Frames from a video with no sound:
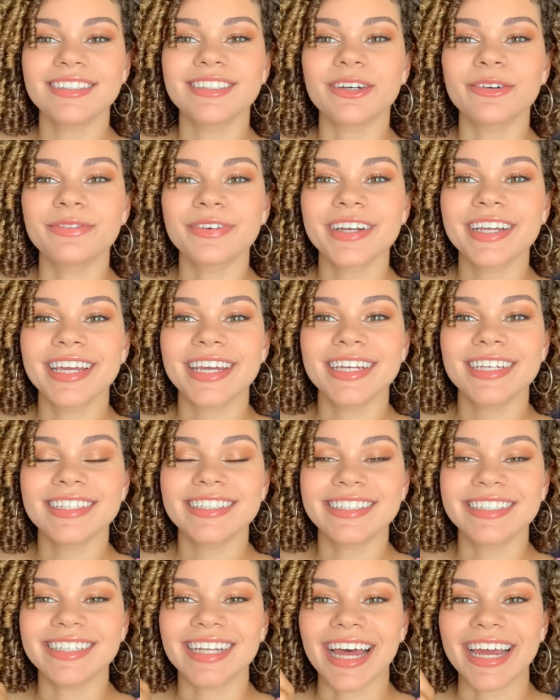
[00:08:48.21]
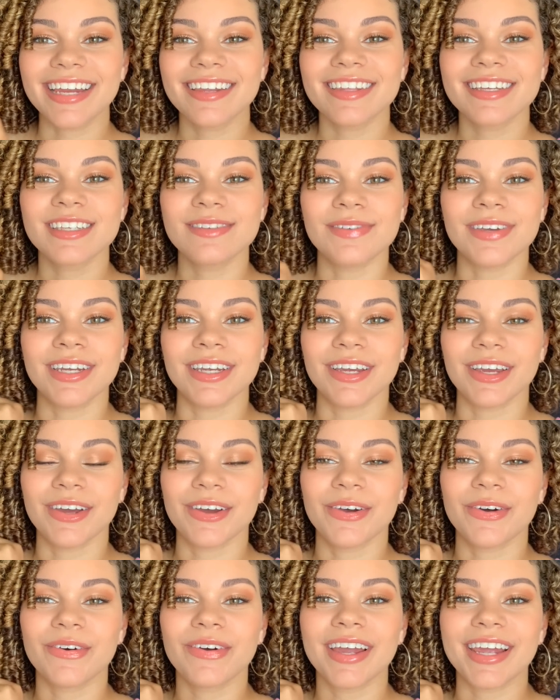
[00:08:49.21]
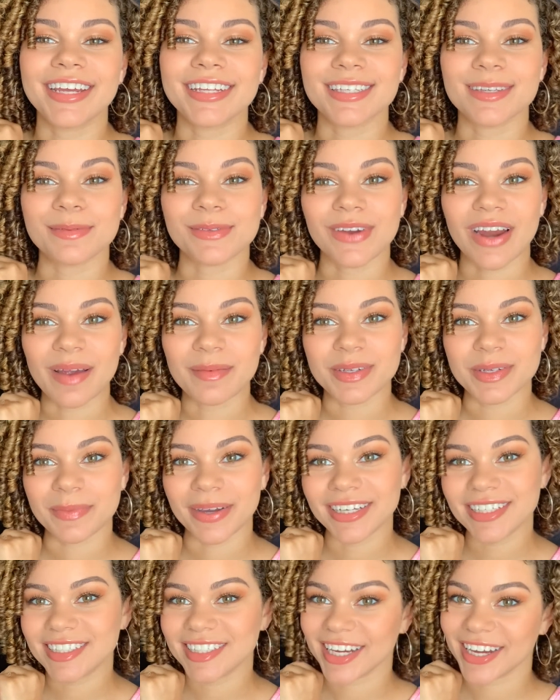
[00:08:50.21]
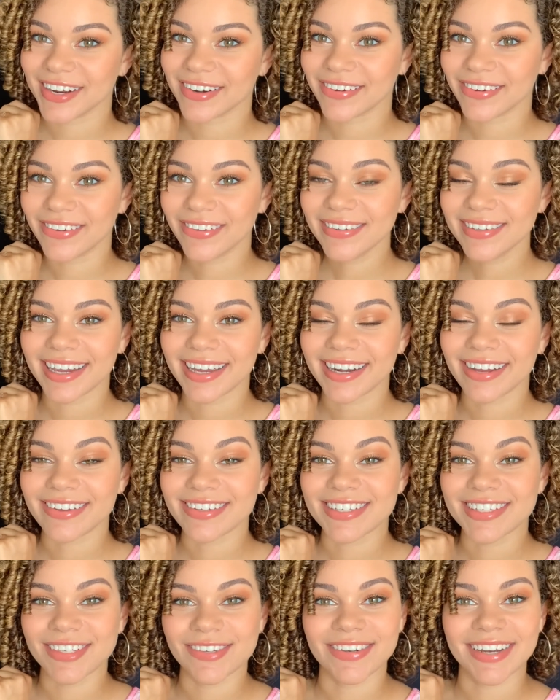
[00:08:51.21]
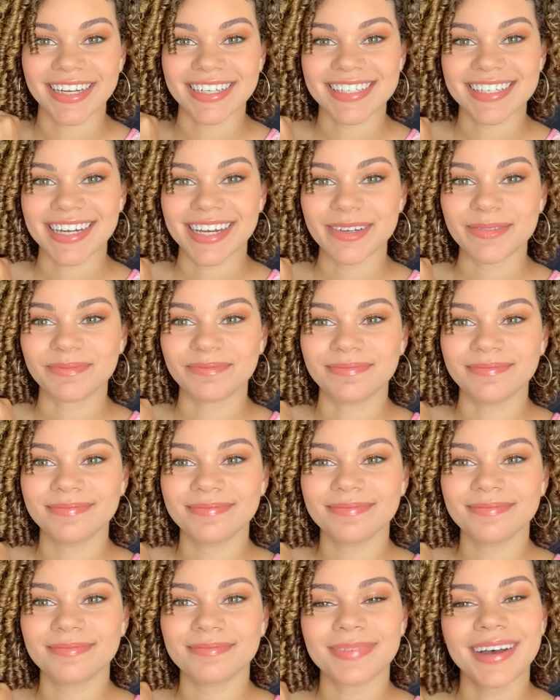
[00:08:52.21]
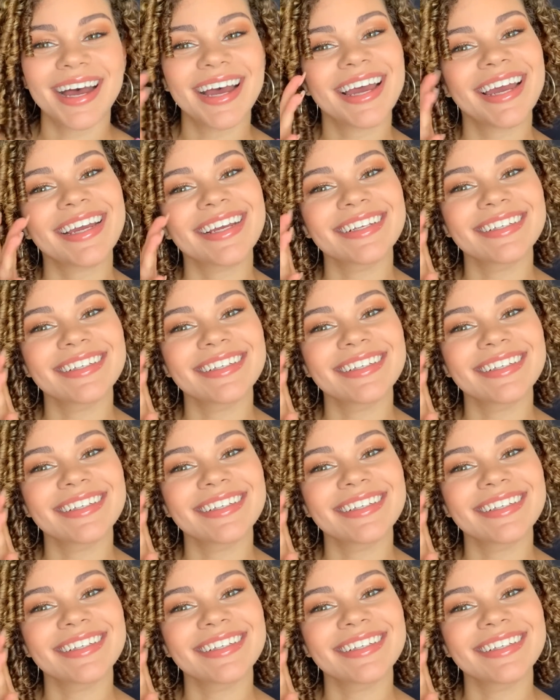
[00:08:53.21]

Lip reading: Don't forget to like this video and subscribe to my channel, and I'll see you next time. Bye.